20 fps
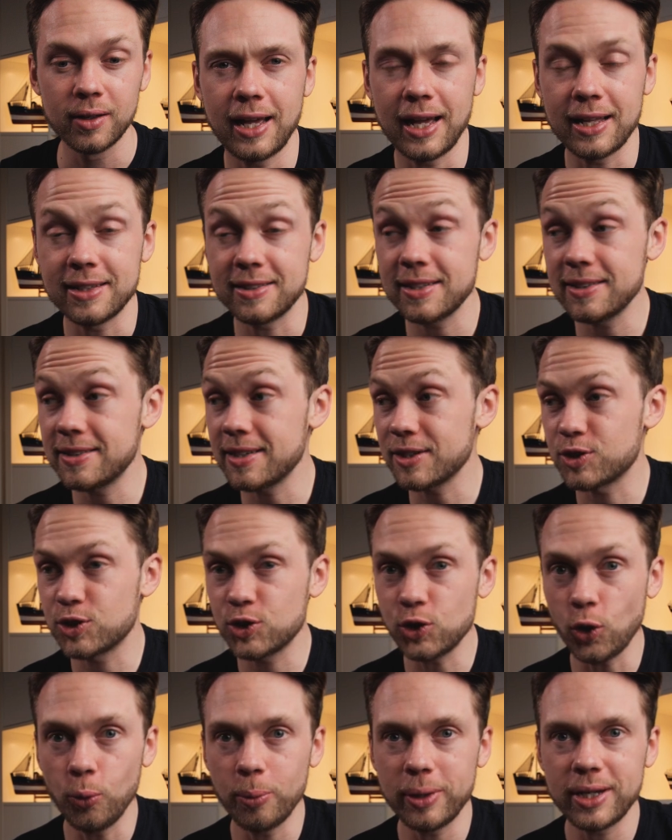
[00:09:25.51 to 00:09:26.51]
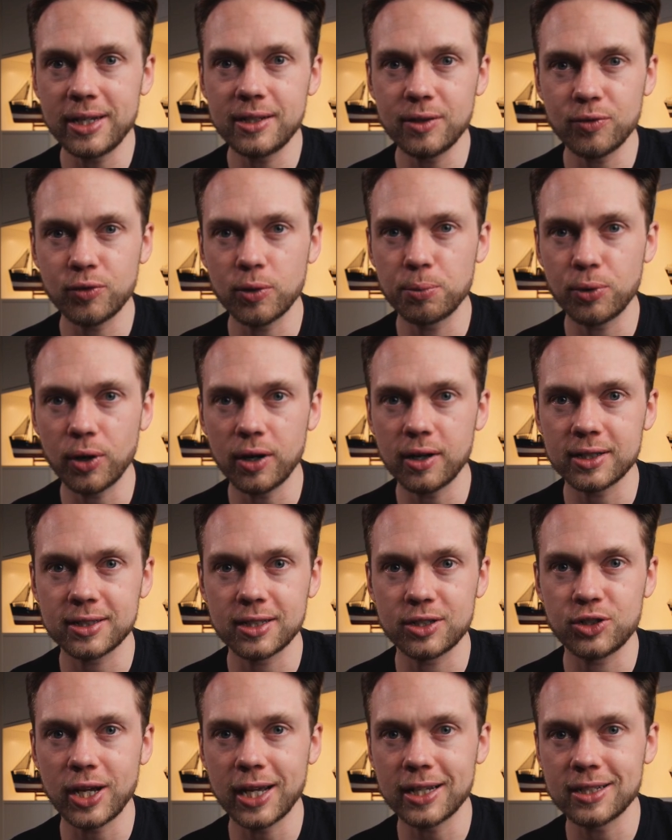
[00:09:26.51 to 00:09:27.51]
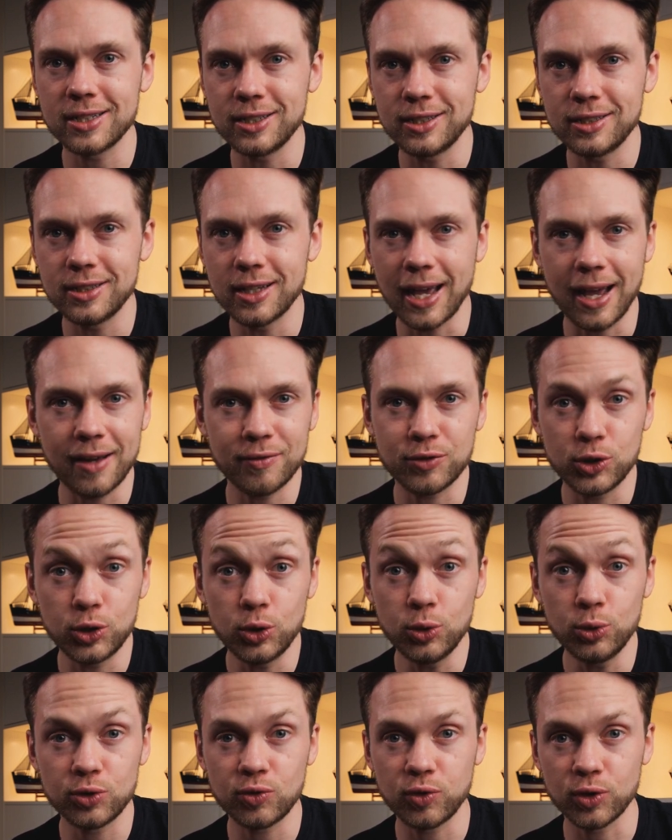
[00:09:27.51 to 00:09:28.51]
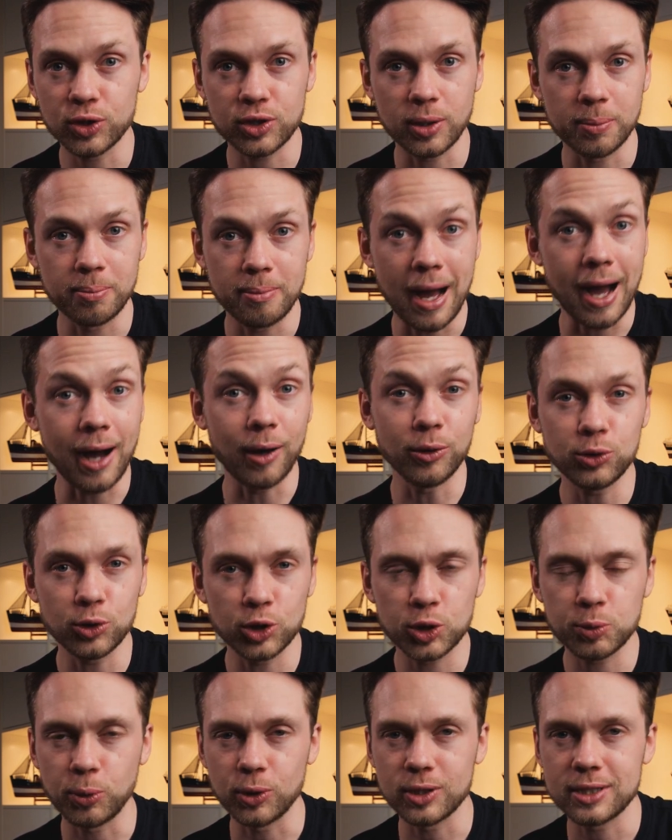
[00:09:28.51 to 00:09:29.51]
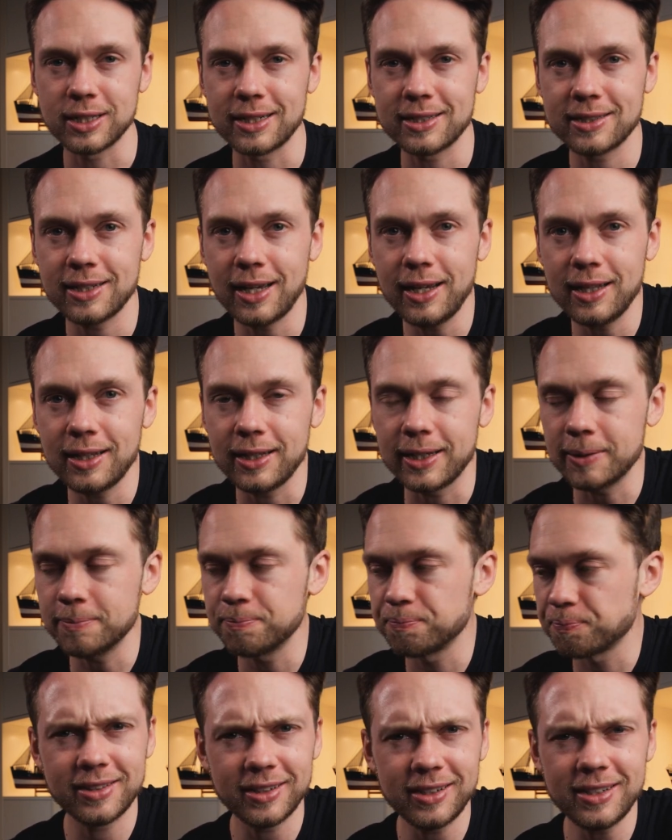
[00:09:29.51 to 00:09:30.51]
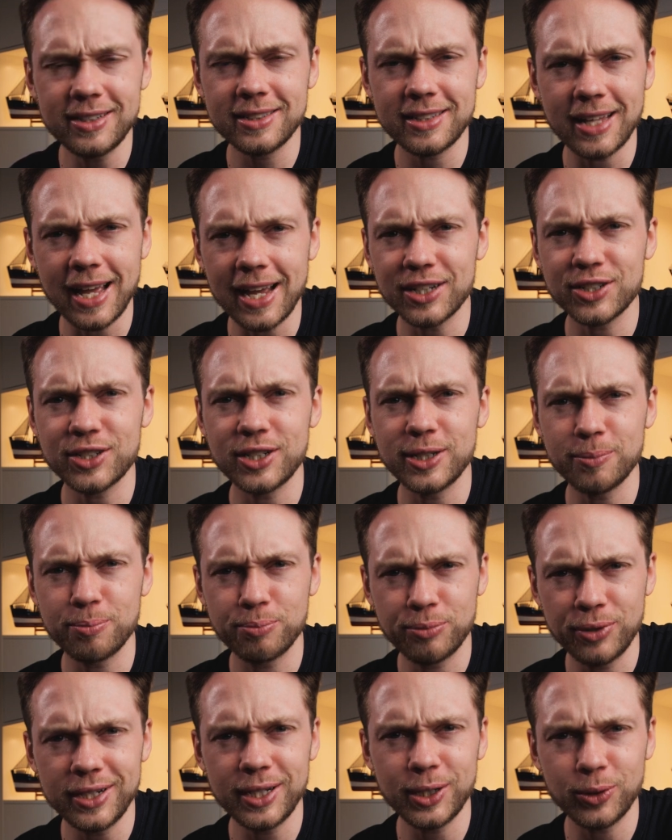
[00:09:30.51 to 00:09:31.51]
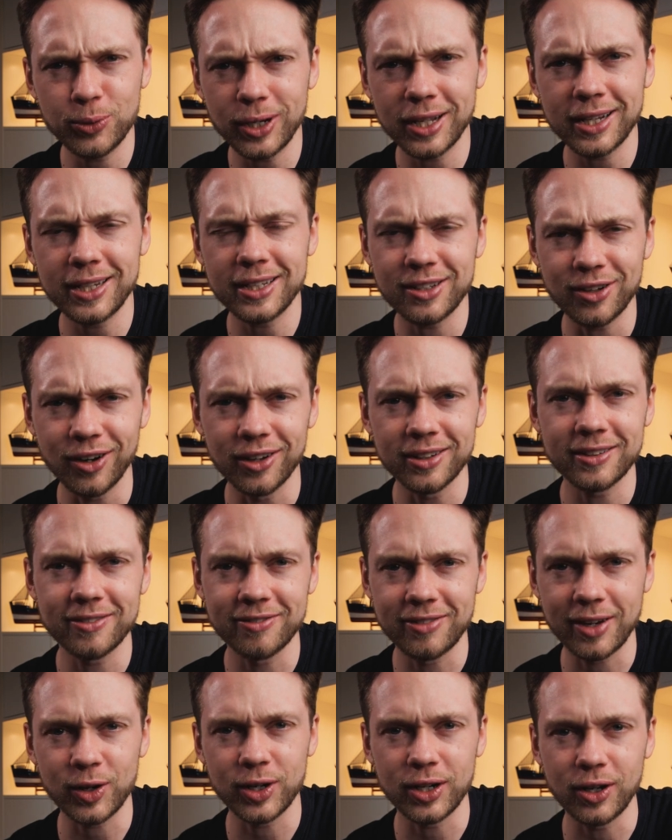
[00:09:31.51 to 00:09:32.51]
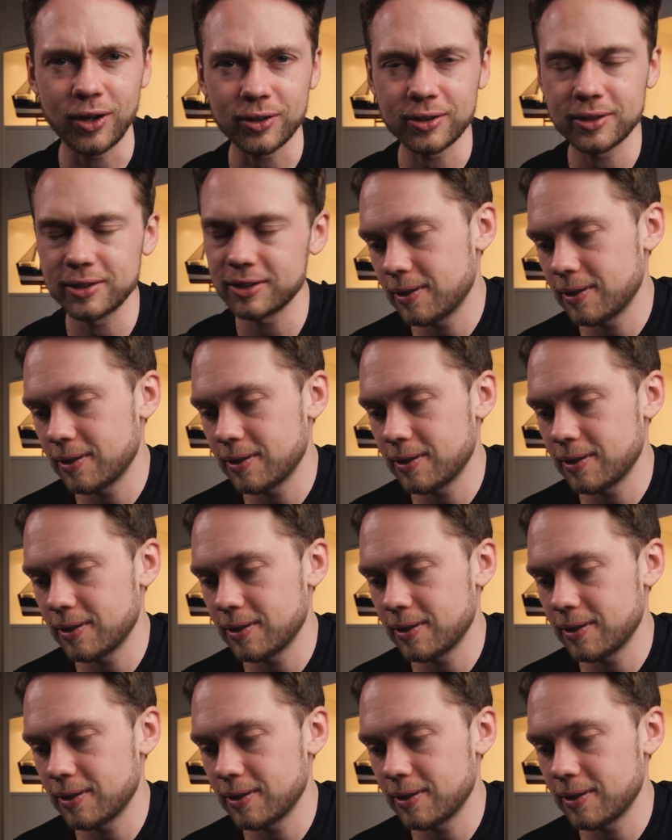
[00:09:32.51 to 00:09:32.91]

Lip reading: And since there's so many different products that you actually have to use for some outdoor sports like cycling, the list actually pretty quickly got very long.